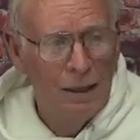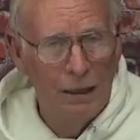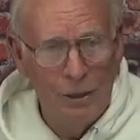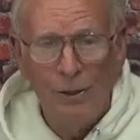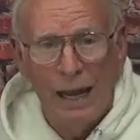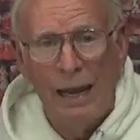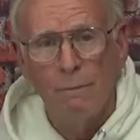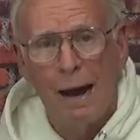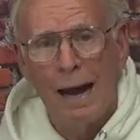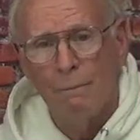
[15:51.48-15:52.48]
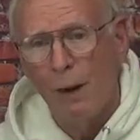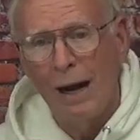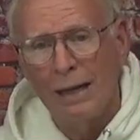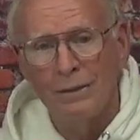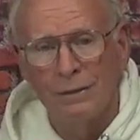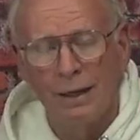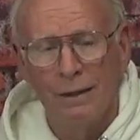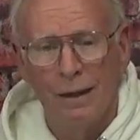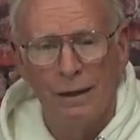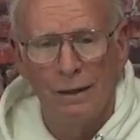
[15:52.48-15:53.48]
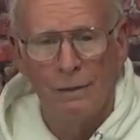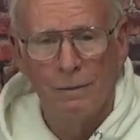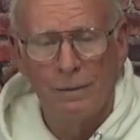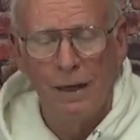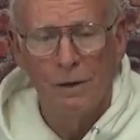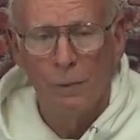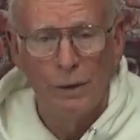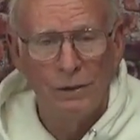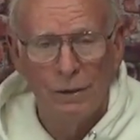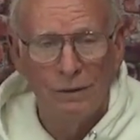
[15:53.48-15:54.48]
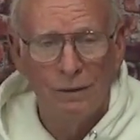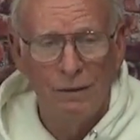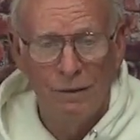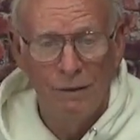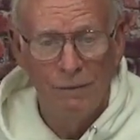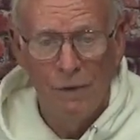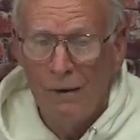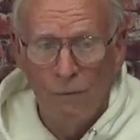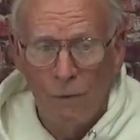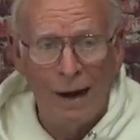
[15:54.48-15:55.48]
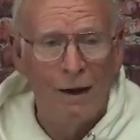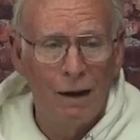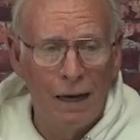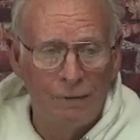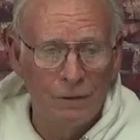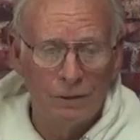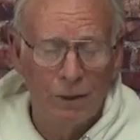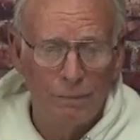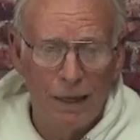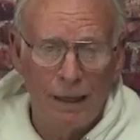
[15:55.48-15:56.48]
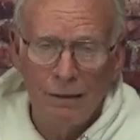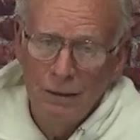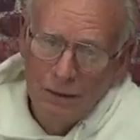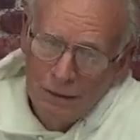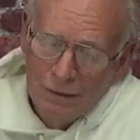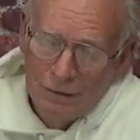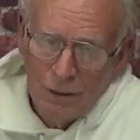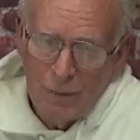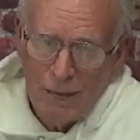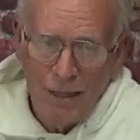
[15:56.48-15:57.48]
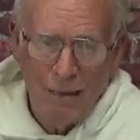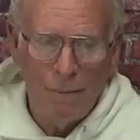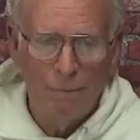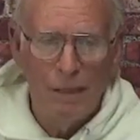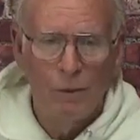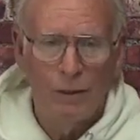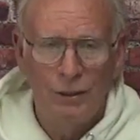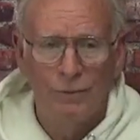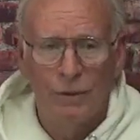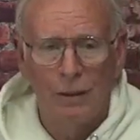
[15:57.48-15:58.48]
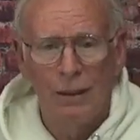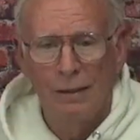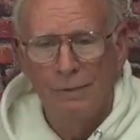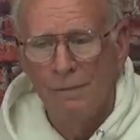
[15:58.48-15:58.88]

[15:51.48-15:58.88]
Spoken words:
You can buy brass gear ones, and they rarely ever strip out. So maybe that might be what you want to do.